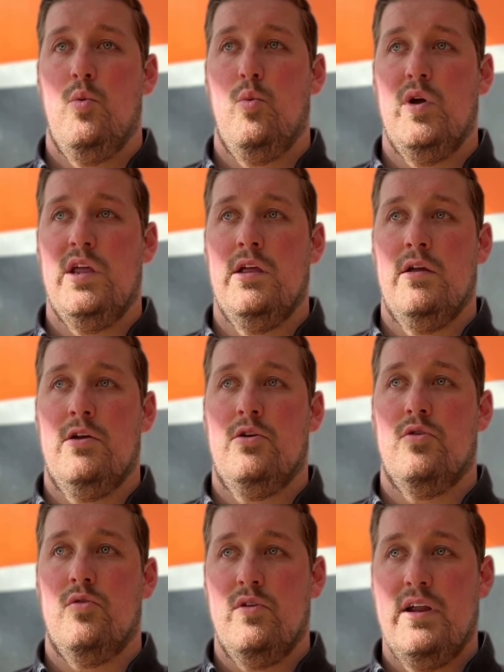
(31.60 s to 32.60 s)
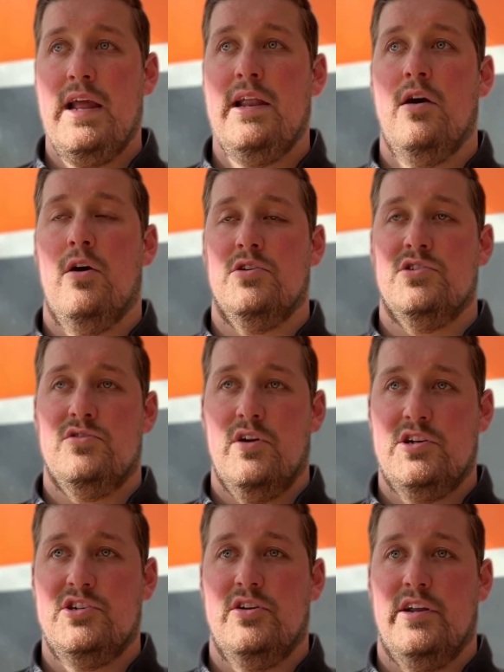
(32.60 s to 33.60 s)
we create our
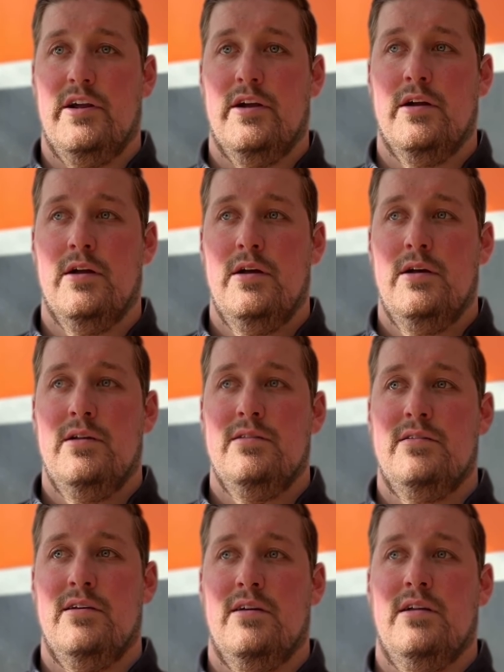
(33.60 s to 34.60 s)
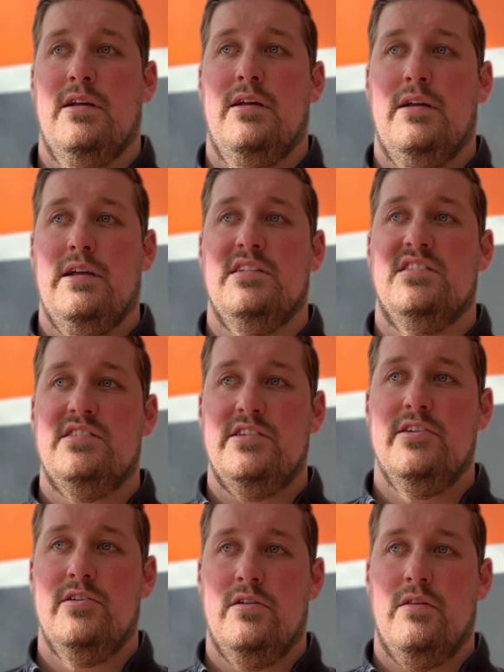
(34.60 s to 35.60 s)
structure here to
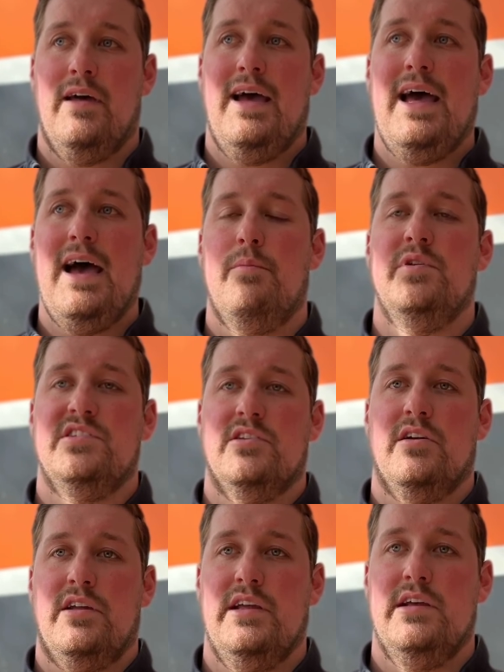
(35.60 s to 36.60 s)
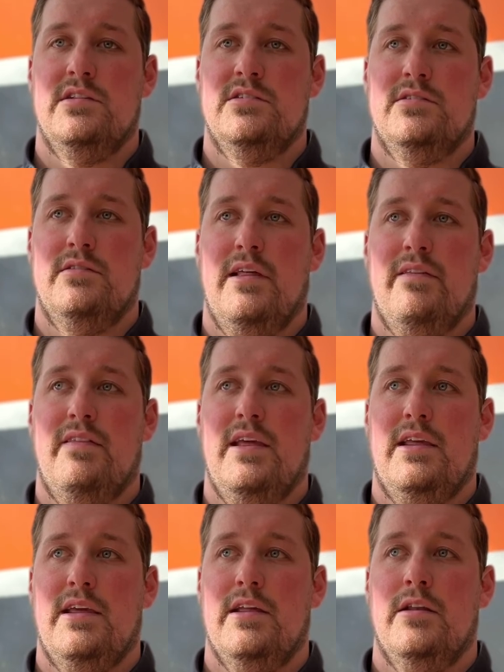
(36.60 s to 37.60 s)
instill the habits in our kids that
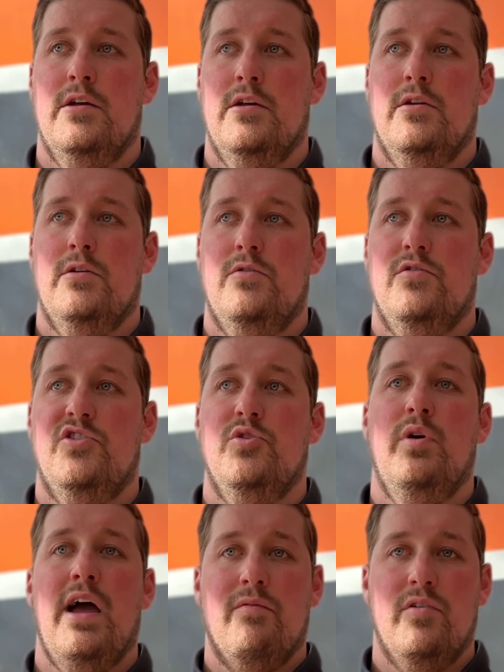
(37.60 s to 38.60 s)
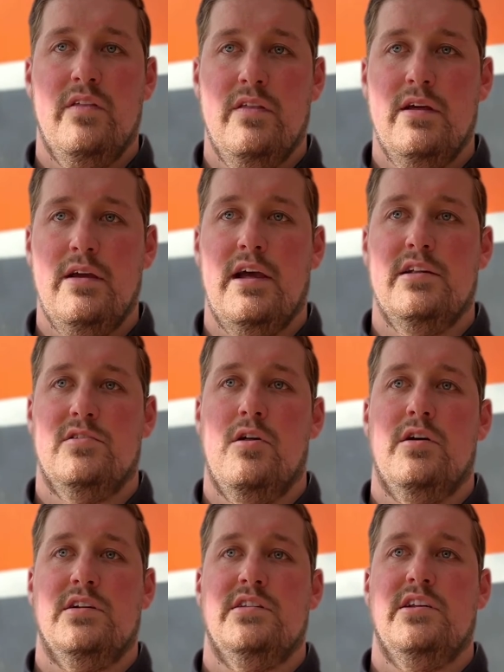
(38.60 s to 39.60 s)
they can do everything as
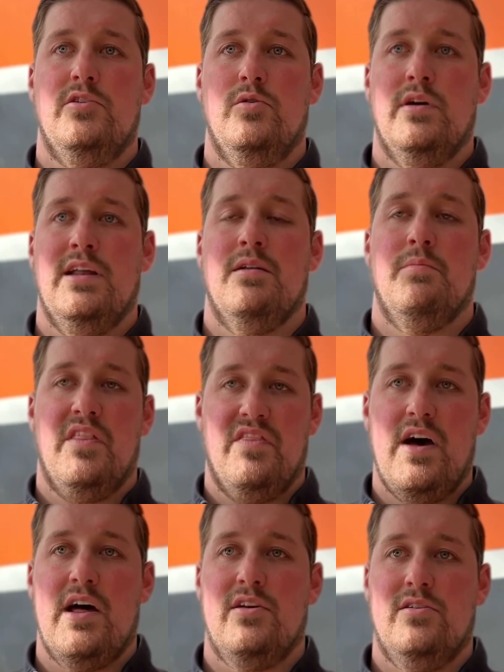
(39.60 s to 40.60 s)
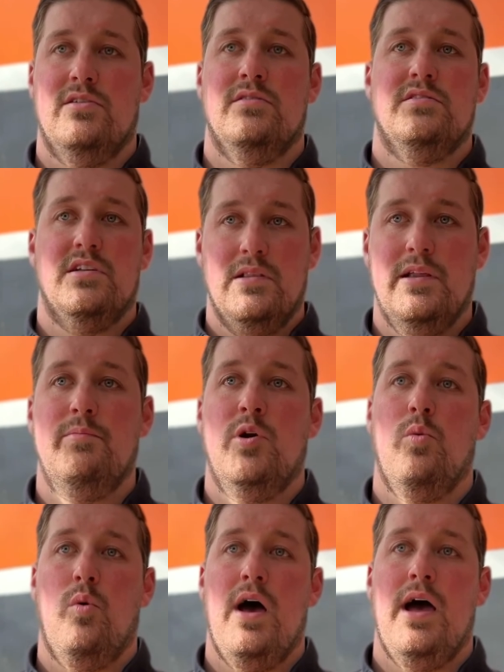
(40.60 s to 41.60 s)
long as they do it in a methodical,
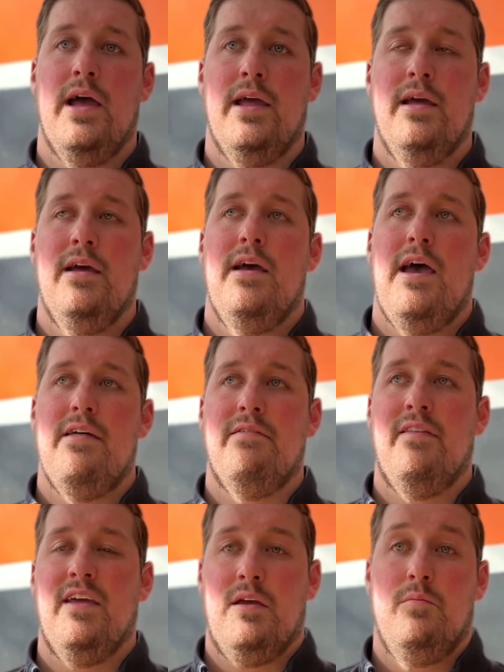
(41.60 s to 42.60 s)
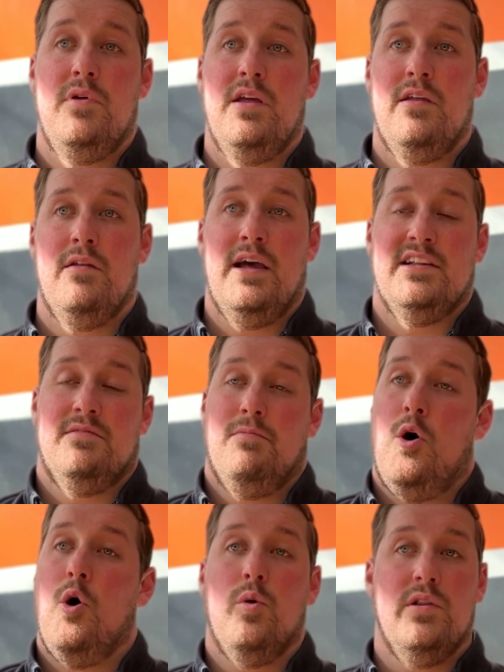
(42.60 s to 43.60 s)
deliberate way. And then they can be as
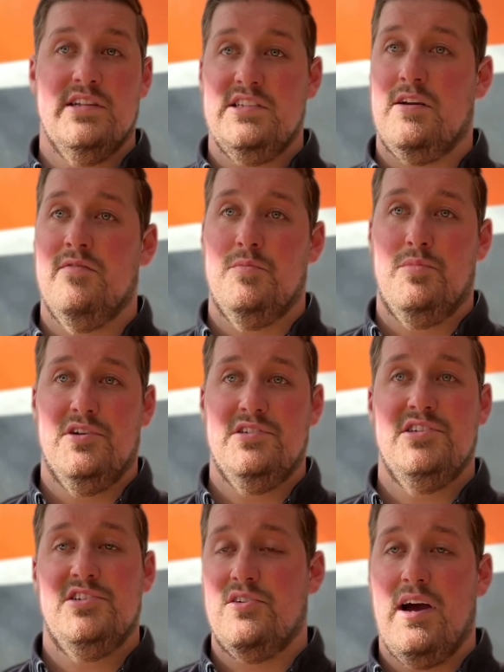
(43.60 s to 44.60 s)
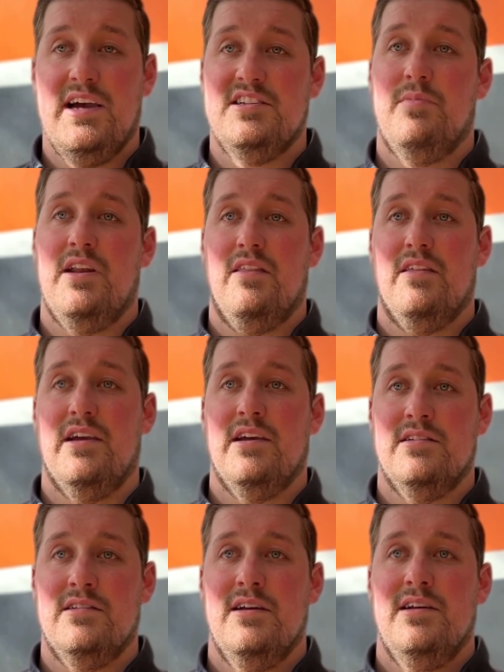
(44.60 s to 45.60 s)
holistic of a person, try as many
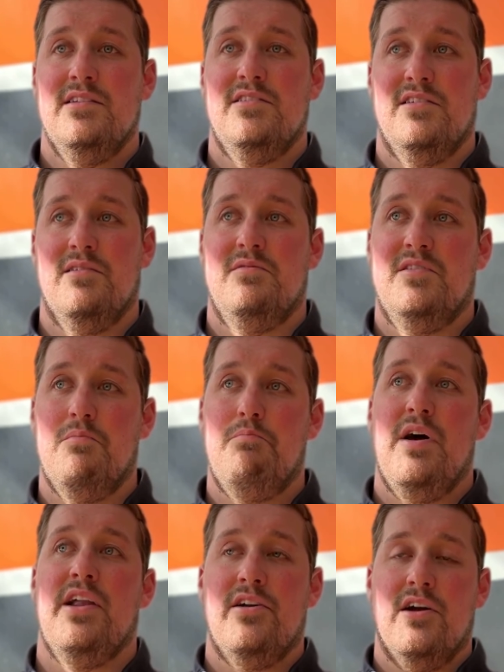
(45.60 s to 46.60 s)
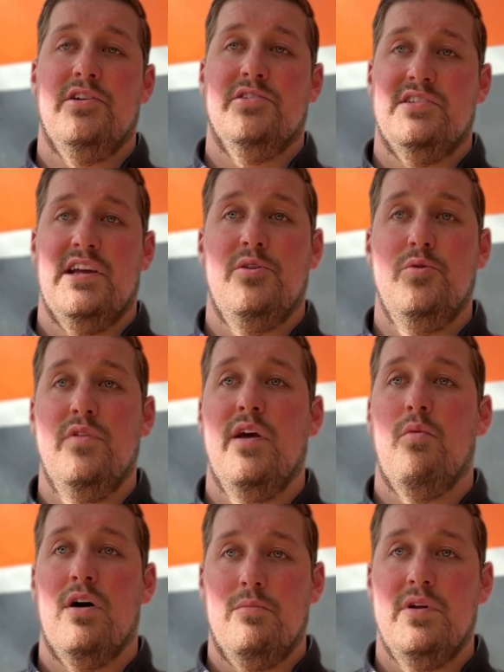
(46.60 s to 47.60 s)
things to, to better understand who they
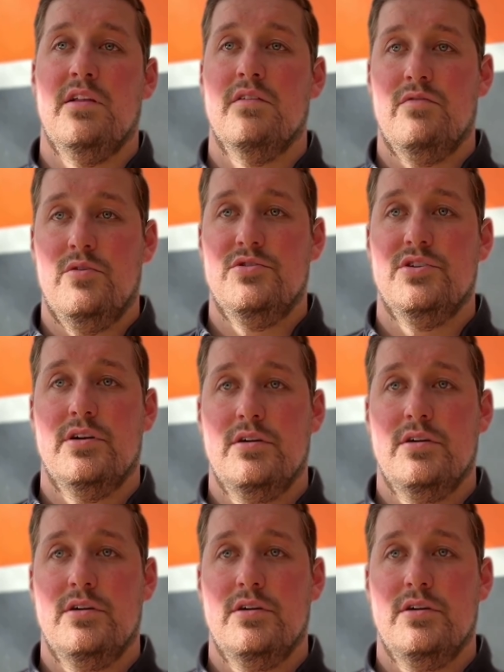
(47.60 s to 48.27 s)
want to be in the future.